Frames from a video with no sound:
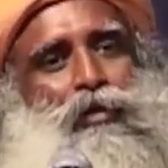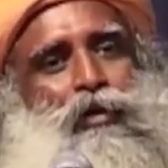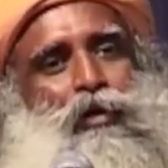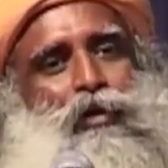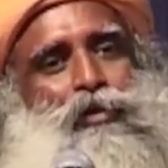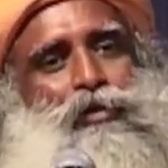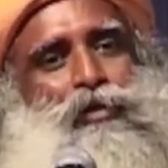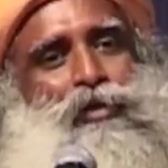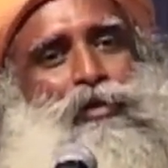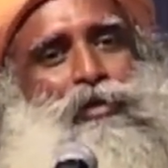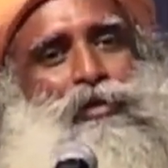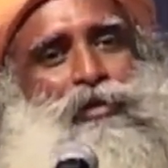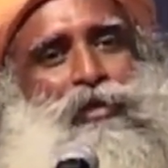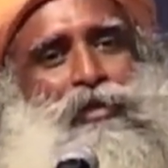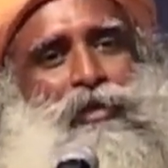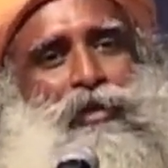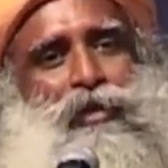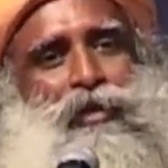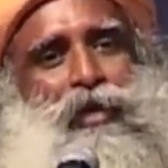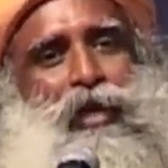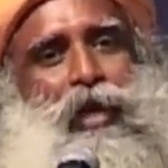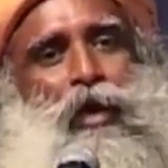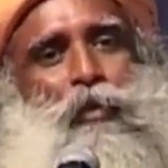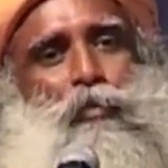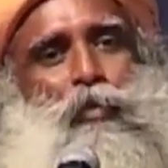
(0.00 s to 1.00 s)
the nonsense that
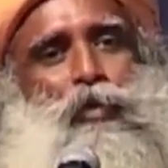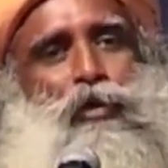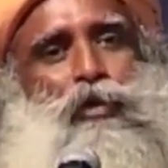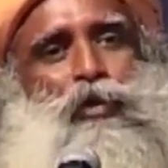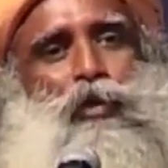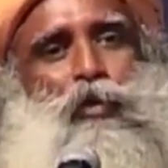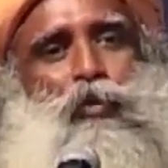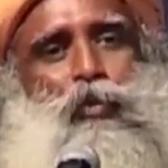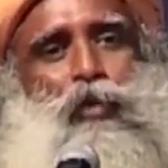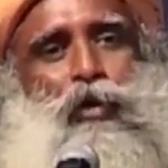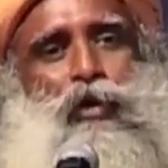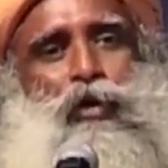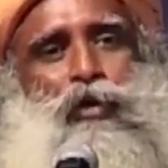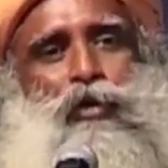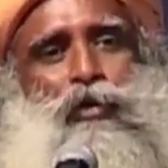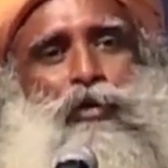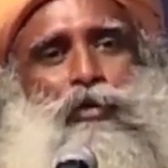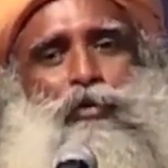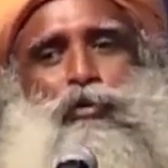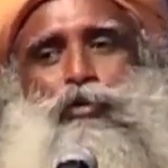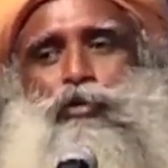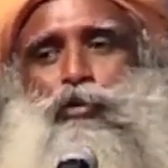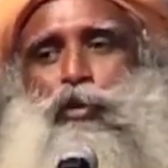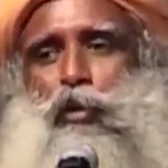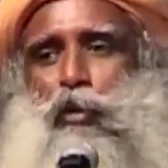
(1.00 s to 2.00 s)
can happen in the
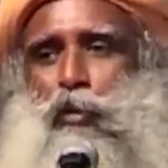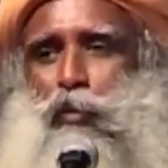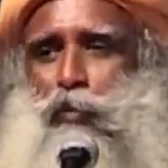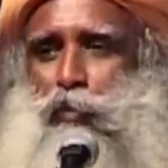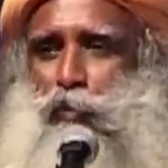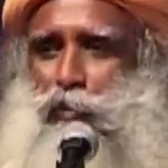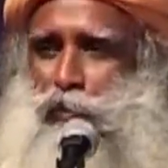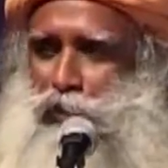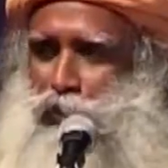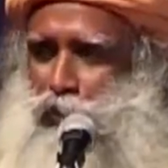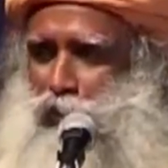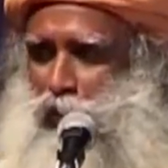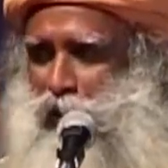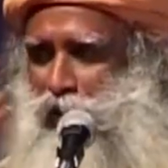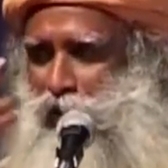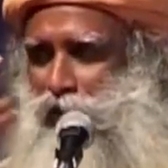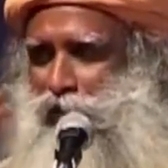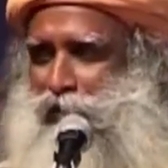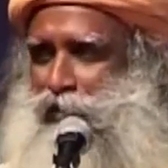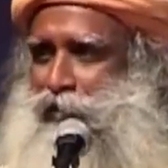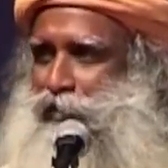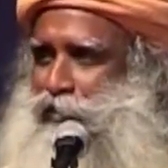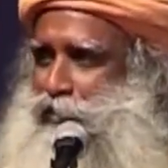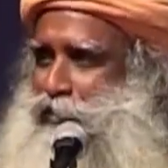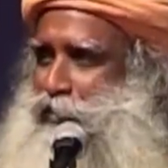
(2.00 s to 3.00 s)
world, you know in your
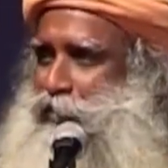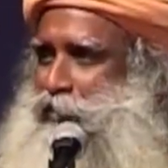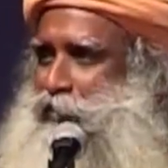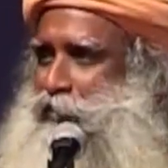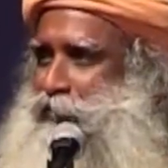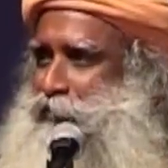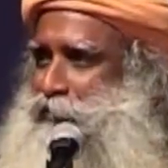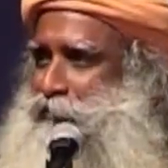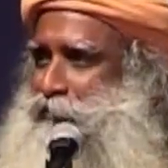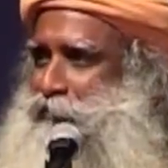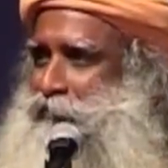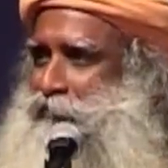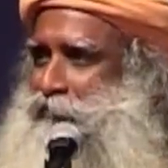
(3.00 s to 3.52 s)
head, isn't it?